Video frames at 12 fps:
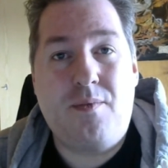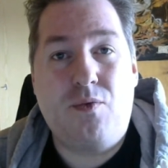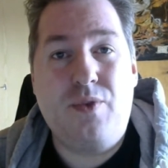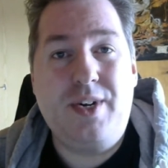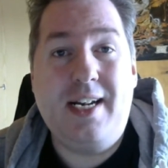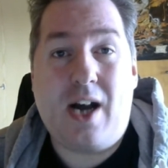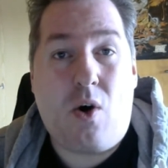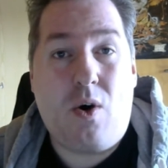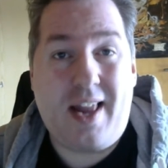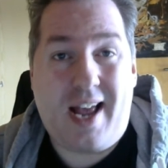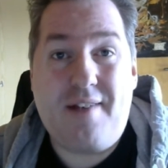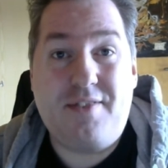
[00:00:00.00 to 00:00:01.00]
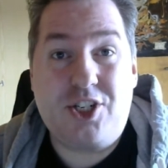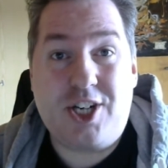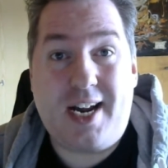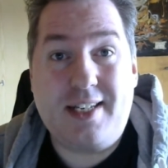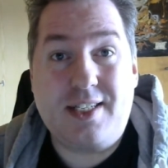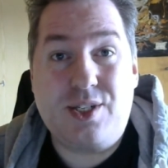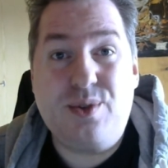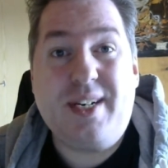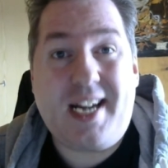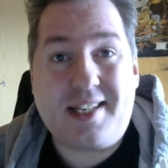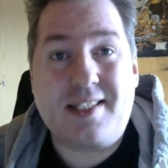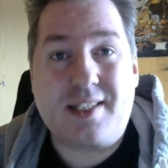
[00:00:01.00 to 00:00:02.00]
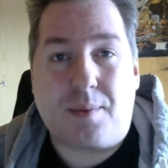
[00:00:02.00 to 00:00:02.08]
we all have a chance to get